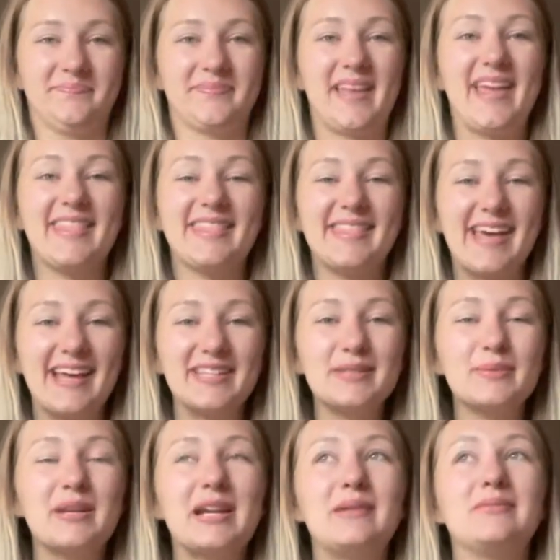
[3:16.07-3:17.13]
And that's
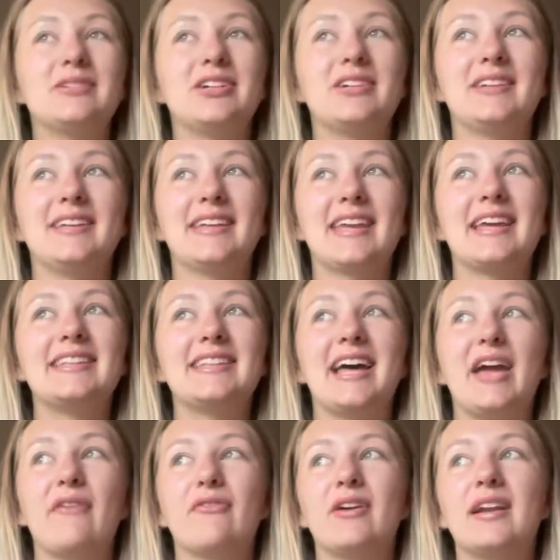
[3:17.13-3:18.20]
what I'm learning in
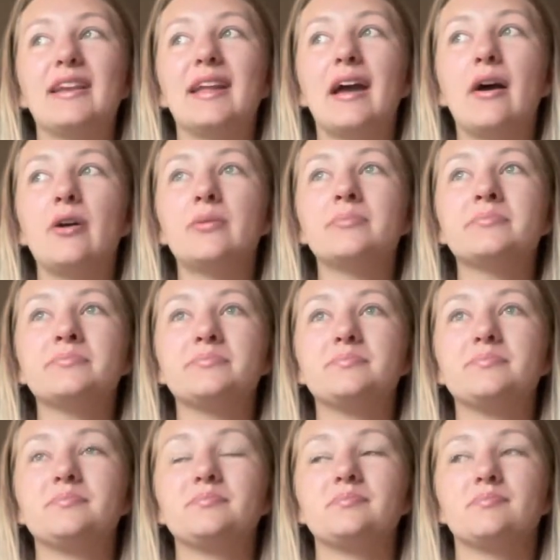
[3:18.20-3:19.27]
life right now.
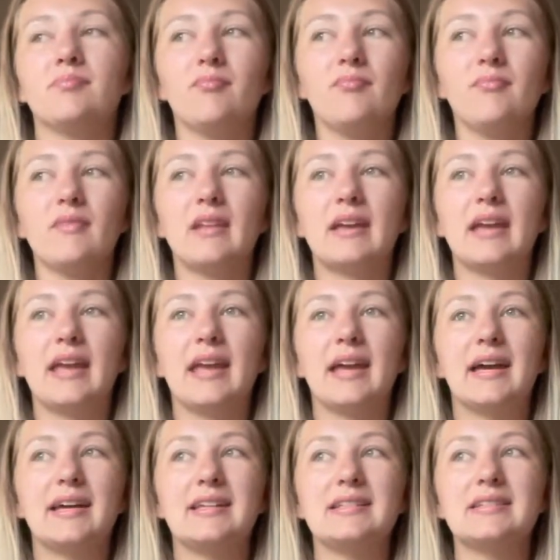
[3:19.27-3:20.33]

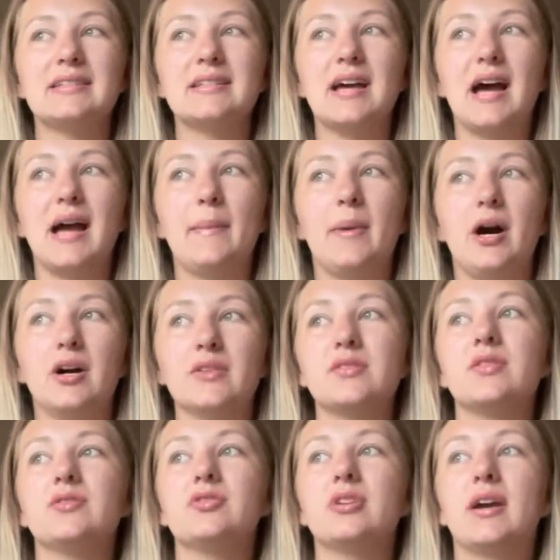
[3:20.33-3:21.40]
And I'm
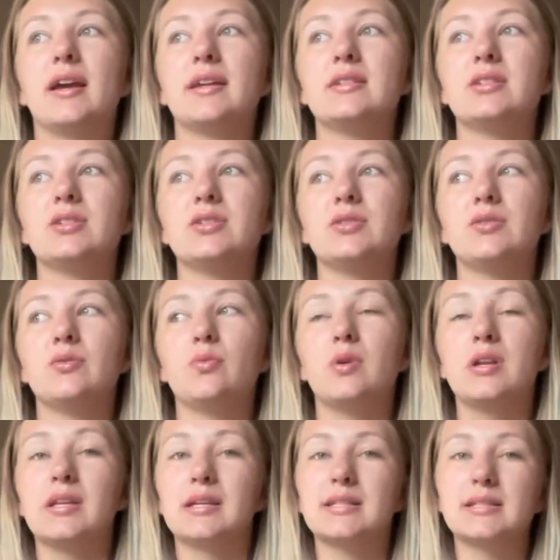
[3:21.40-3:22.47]
also trying to do
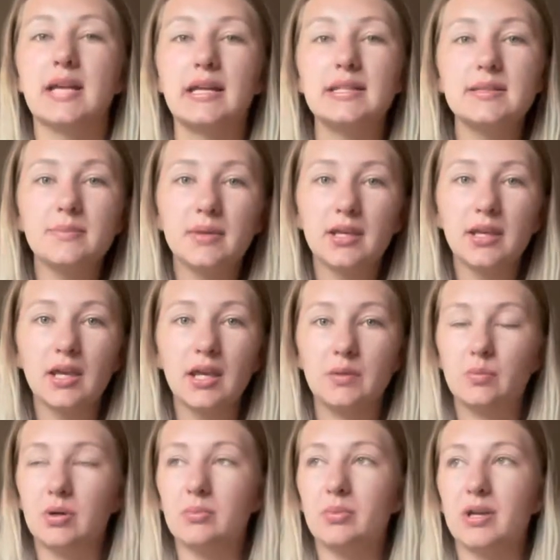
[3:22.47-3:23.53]
what excites me
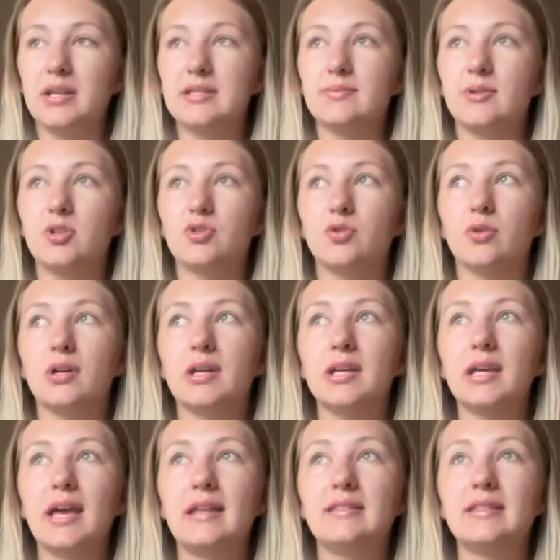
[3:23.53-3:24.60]
and what brings me
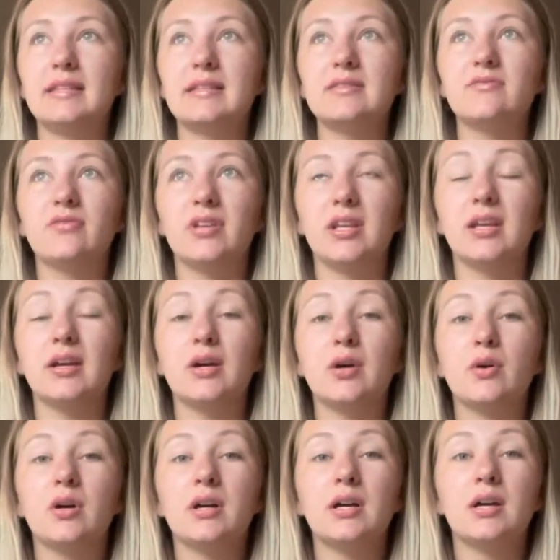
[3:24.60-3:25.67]
joy. And this
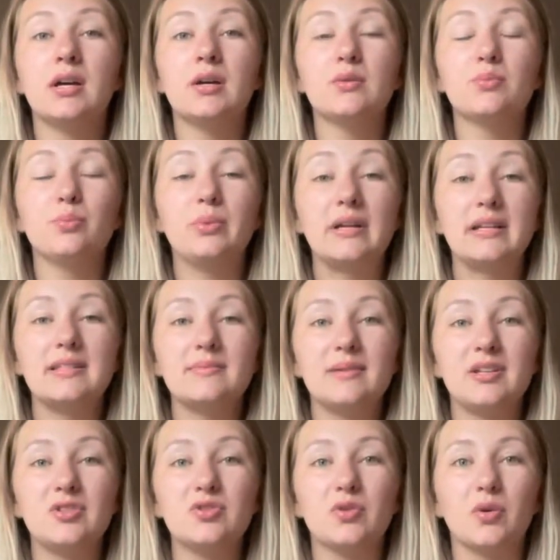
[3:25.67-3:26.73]
video brings
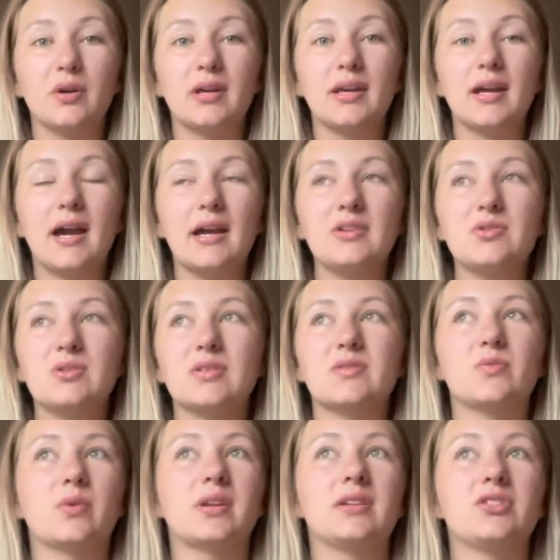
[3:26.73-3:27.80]
me joy. I
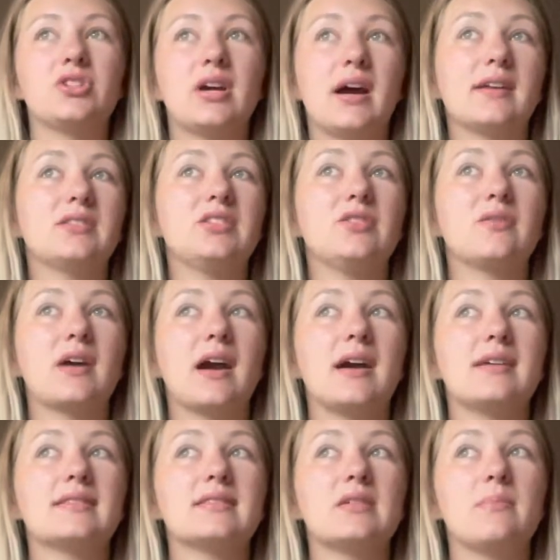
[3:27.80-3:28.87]
just want to chat to you
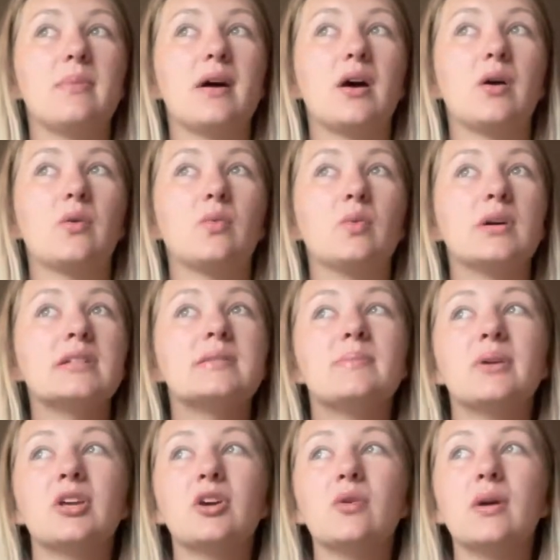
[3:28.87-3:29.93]
guys about what's
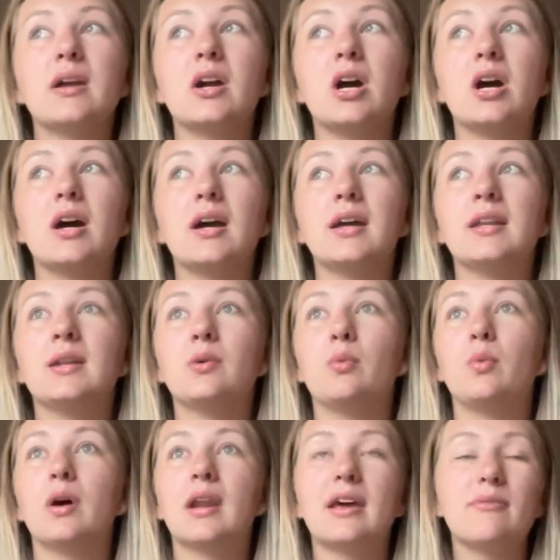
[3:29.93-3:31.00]
been going
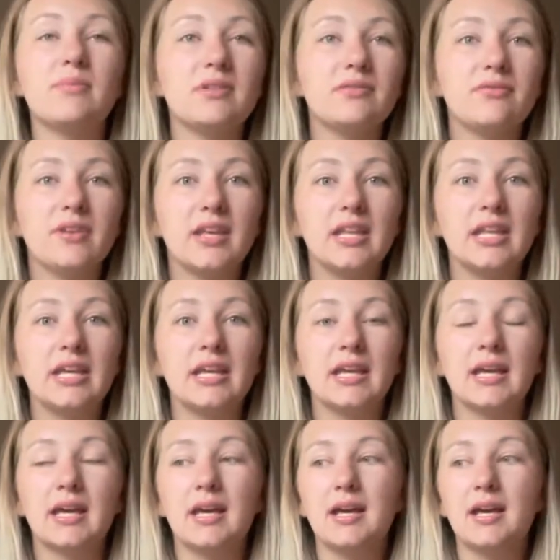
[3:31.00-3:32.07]
on, what I've been feeling.